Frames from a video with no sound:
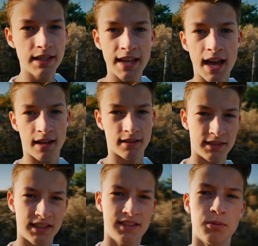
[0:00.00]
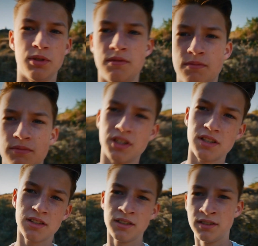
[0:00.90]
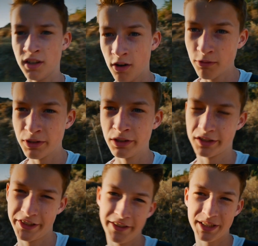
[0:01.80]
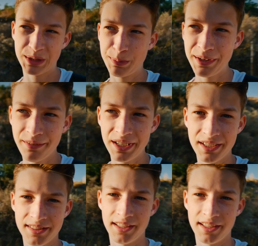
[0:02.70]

yeah, this was just an overall good experience.